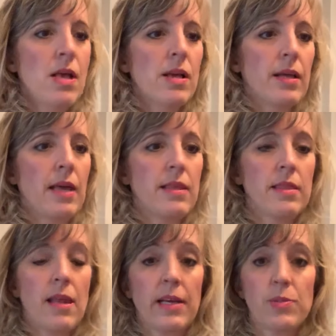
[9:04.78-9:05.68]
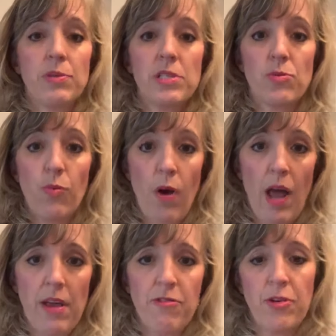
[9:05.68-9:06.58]
Okay, then the next one is
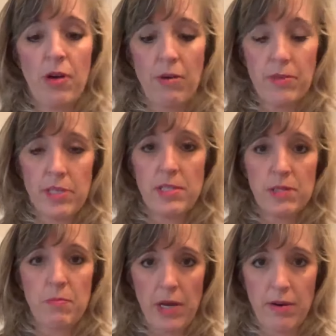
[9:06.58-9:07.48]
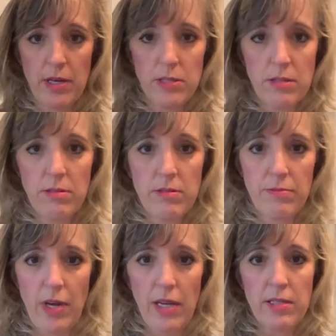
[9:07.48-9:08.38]
wife. You know, this is married,
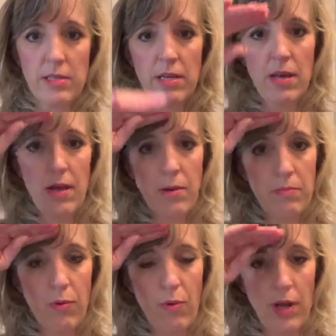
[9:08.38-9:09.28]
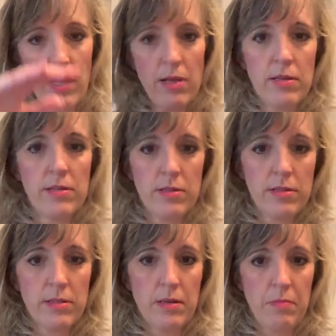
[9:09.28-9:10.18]
right? Boy,
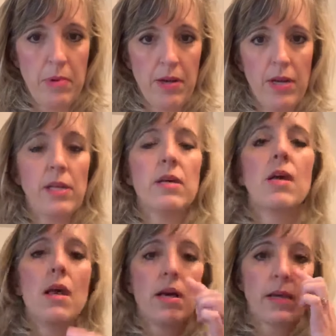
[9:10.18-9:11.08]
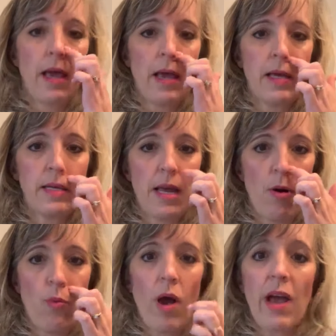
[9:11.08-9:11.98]
married. Okay, now
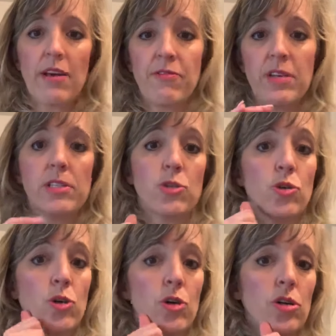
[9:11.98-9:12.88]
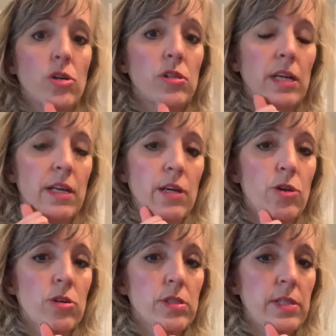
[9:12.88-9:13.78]
wife is girl. Any
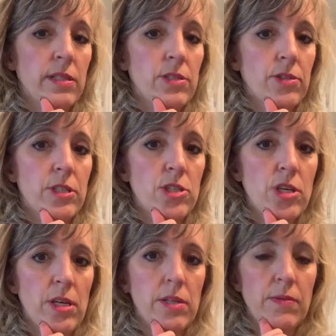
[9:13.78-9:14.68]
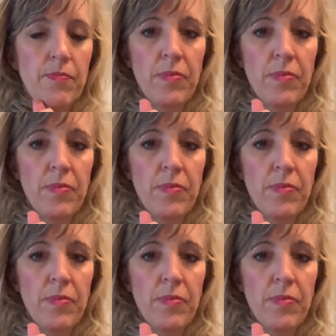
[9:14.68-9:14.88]
girl signs are at the chin.